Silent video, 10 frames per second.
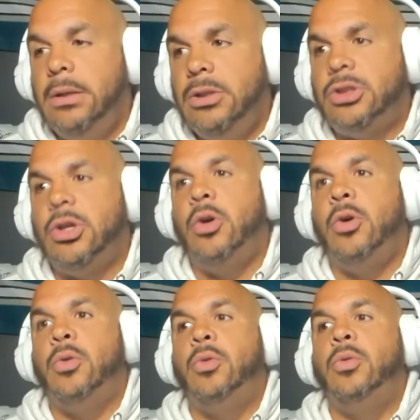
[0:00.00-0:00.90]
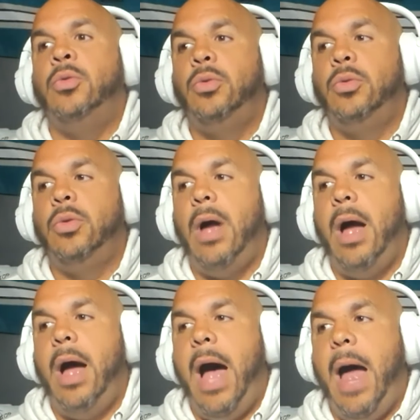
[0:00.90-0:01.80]
So
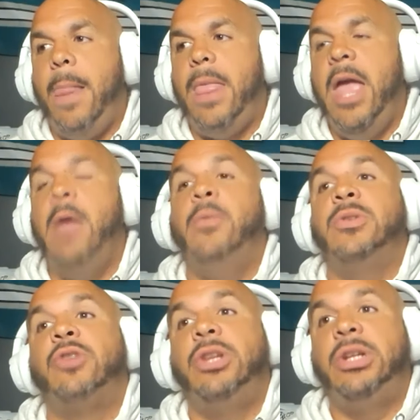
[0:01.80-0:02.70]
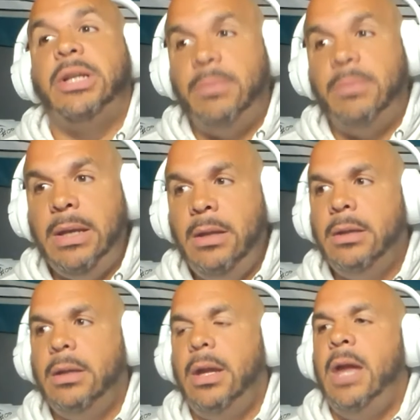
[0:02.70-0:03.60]
it was really good to me.
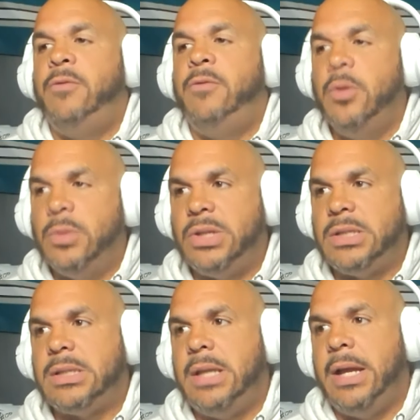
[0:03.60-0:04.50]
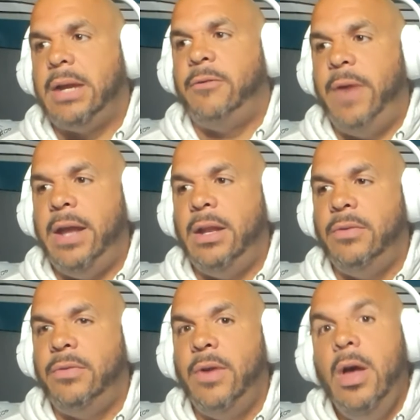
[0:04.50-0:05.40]
If you were just like a fan
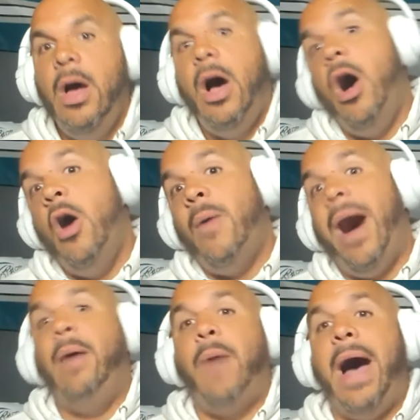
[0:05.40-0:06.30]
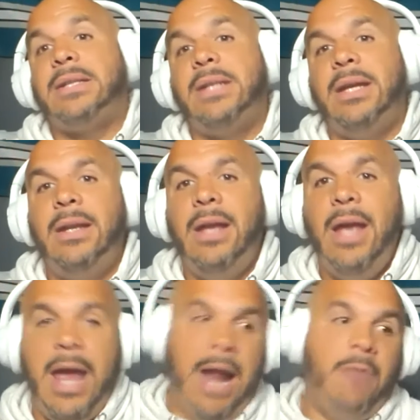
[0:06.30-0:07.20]
of, I watched it
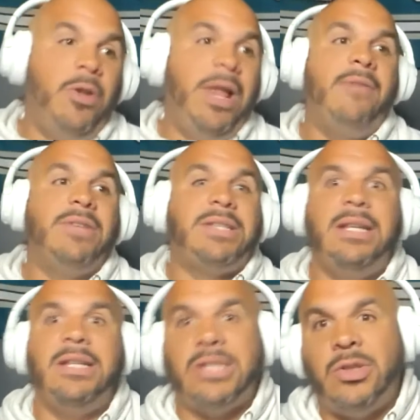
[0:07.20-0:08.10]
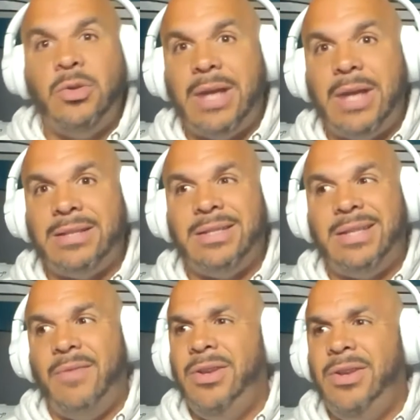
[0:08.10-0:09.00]
and I really haven't seen it since
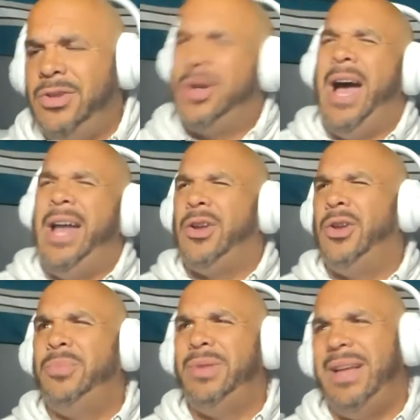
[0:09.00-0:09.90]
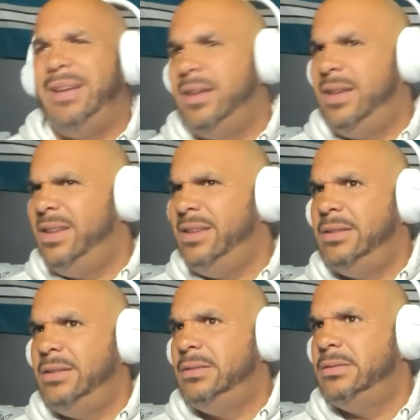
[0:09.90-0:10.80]
2007, you're kind of going to be like, I don't